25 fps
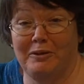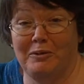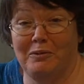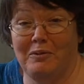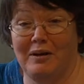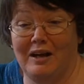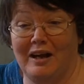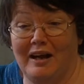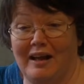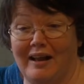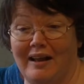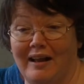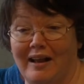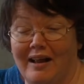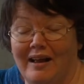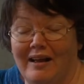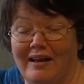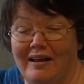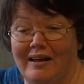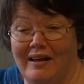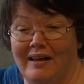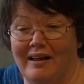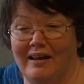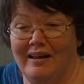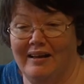a while,
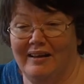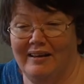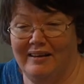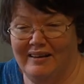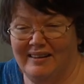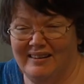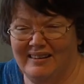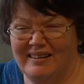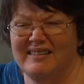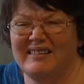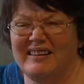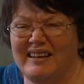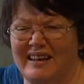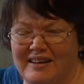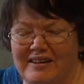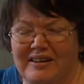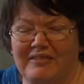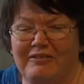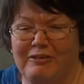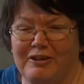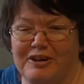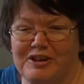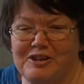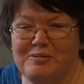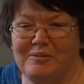get a
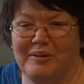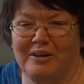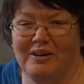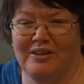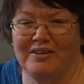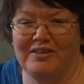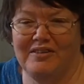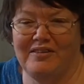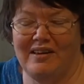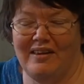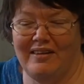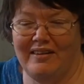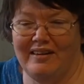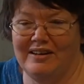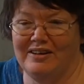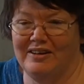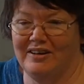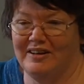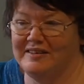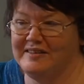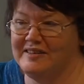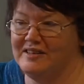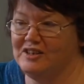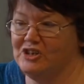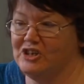fresh one on so they're
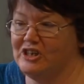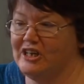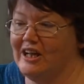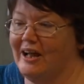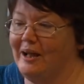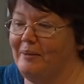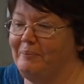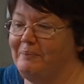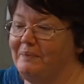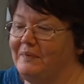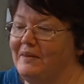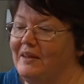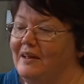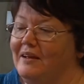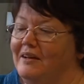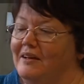nice and sharp.